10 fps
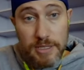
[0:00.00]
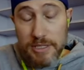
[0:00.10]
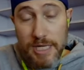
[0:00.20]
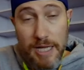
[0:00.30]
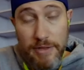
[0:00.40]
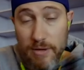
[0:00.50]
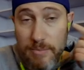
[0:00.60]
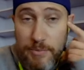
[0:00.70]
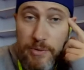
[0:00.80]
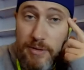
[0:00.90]
a shot in the
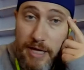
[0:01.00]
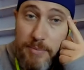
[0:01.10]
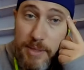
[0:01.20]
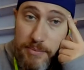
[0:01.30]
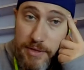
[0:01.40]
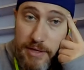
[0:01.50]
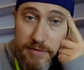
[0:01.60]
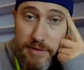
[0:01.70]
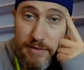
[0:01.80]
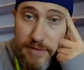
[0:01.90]
arm to a lot of people that have
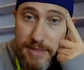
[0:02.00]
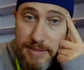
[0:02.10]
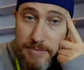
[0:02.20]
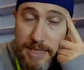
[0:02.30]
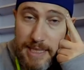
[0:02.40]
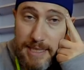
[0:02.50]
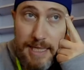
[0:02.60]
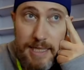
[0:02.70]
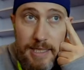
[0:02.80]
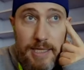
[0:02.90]
invested money in
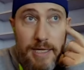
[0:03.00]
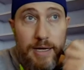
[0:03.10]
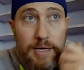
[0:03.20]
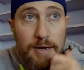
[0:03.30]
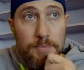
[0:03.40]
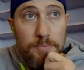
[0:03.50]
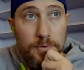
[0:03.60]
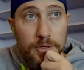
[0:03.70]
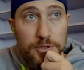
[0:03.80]
that.